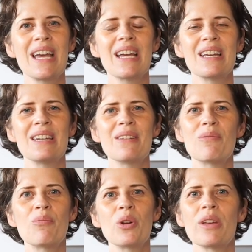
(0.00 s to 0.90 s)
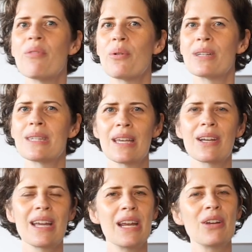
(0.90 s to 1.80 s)
and I'm really focusing
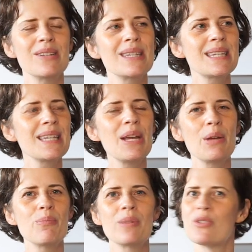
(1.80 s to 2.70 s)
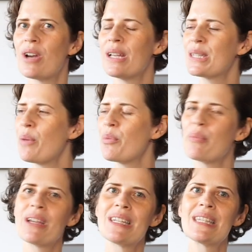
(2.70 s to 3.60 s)
on getting good sleep and trying
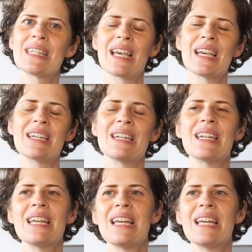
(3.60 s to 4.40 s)
supplements, and